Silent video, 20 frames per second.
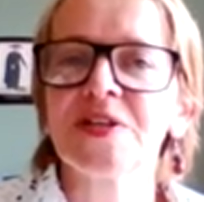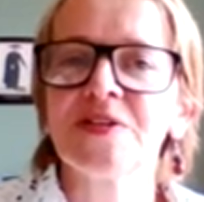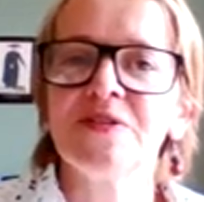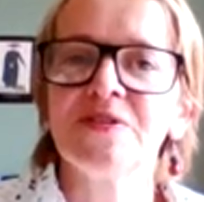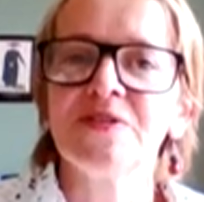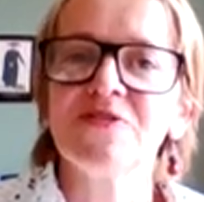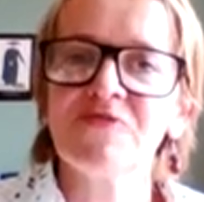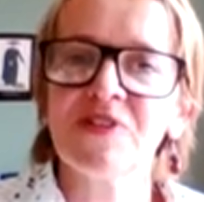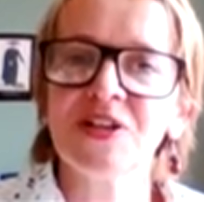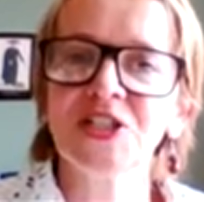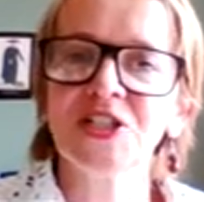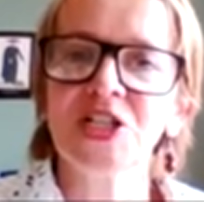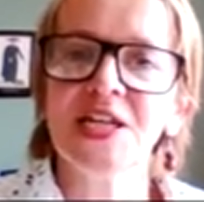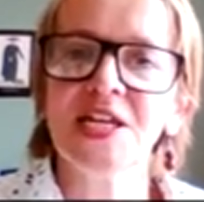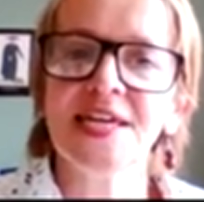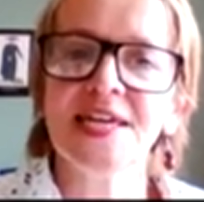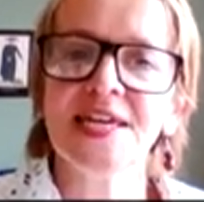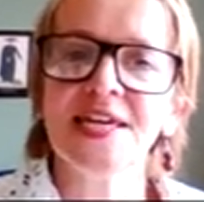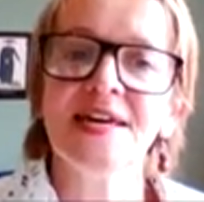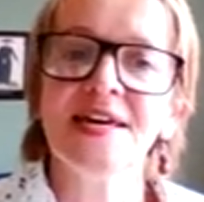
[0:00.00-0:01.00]
you
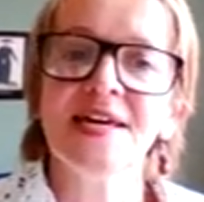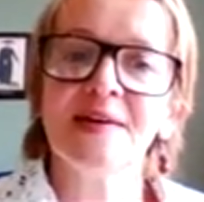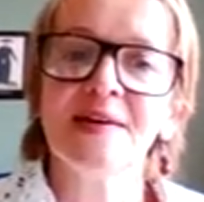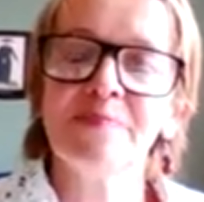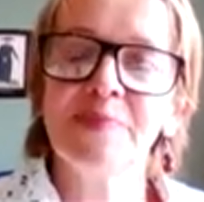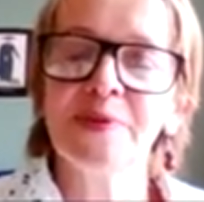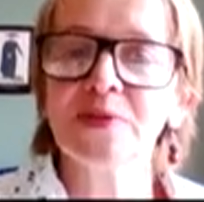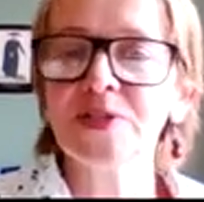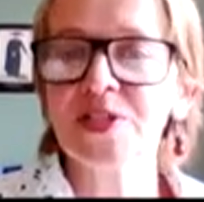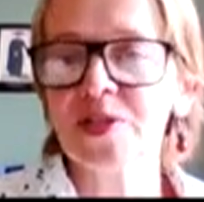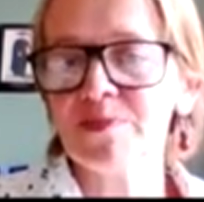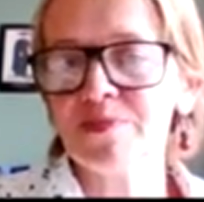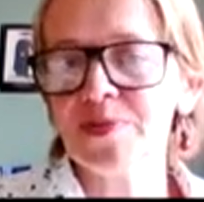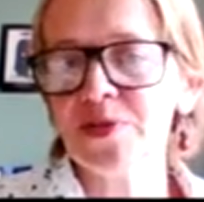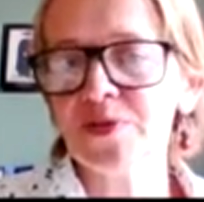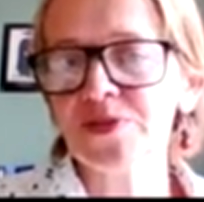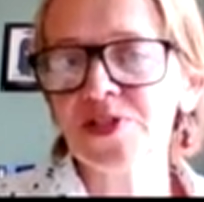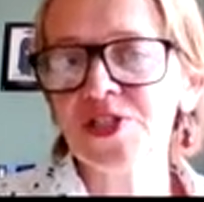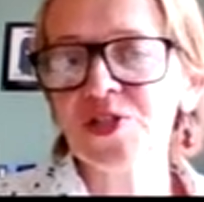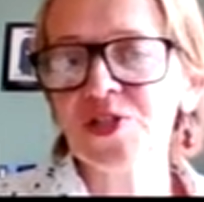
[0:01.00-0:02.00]
gradually build up
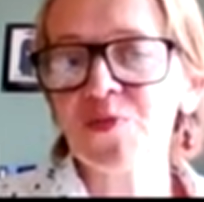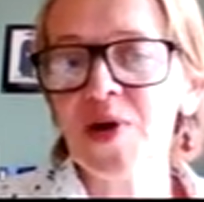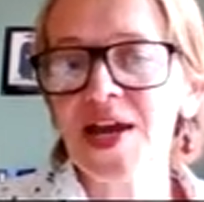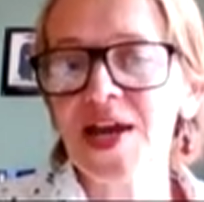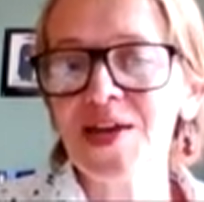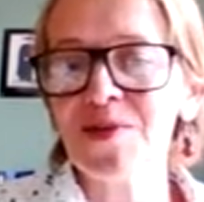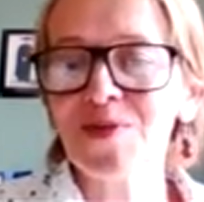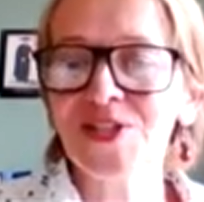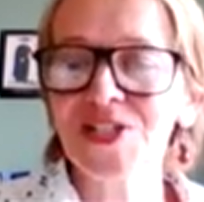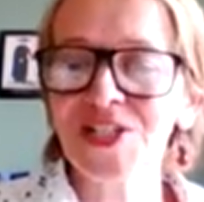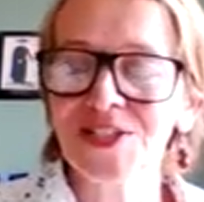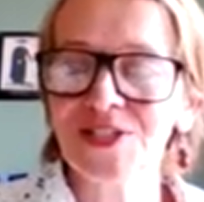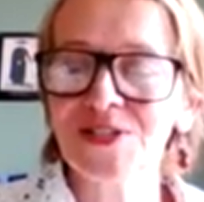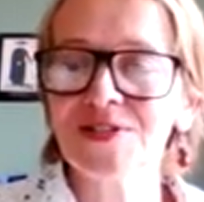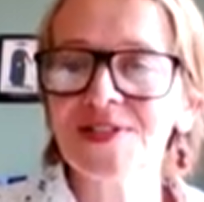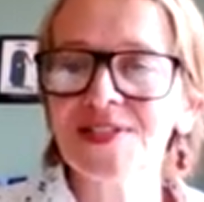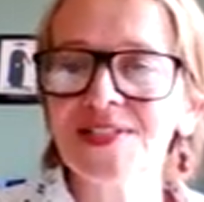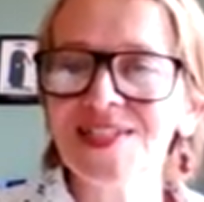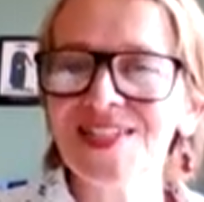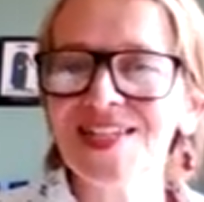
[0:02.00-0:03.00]
your Sway, which, as you
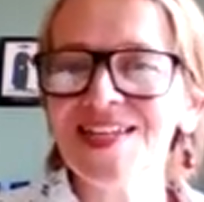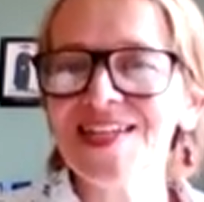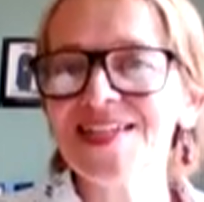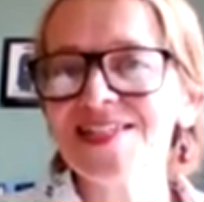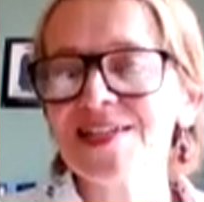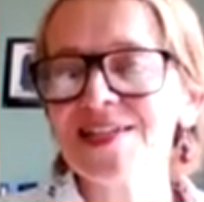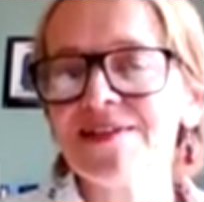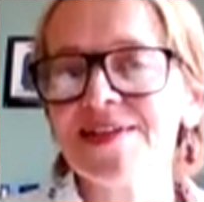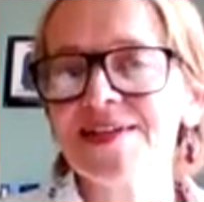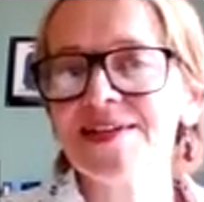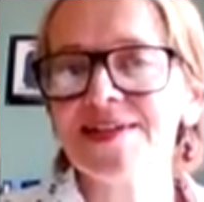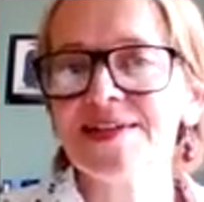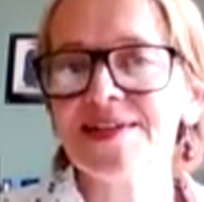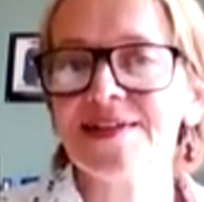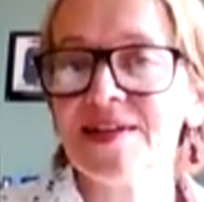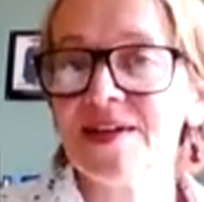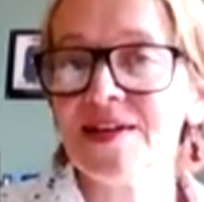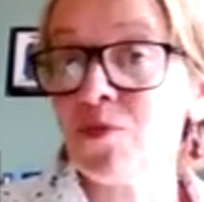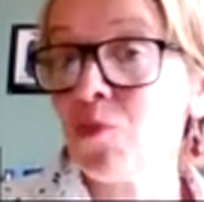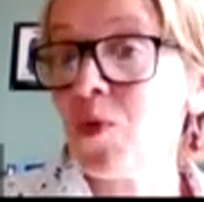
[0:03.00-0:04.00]
can see, is like
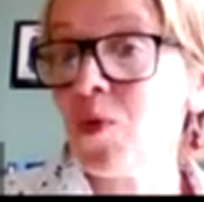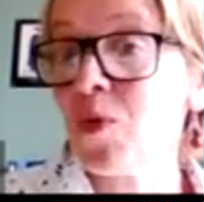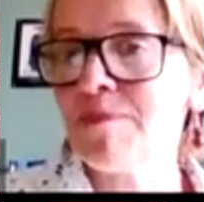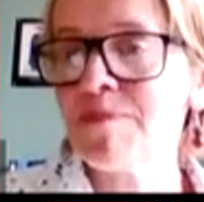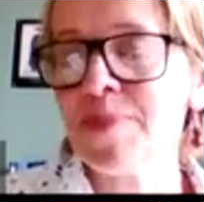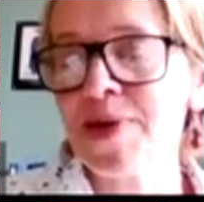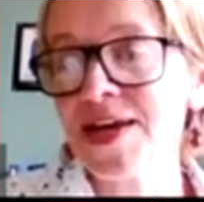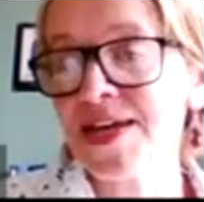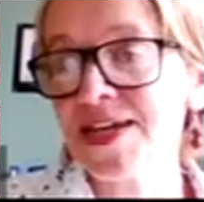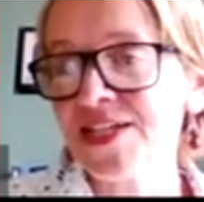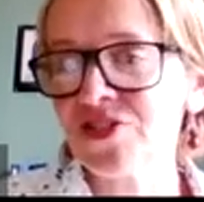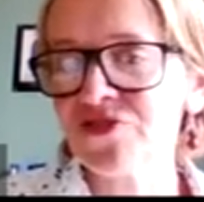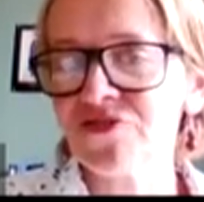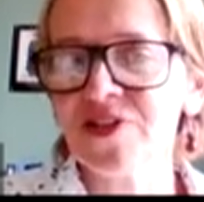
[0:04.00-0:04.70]
a web page,